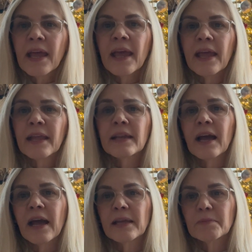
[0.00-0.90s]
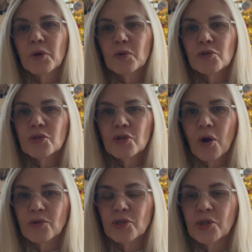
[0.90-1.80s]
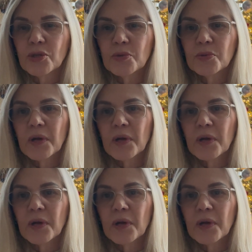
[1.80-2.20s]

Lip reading: And I am going to talk to you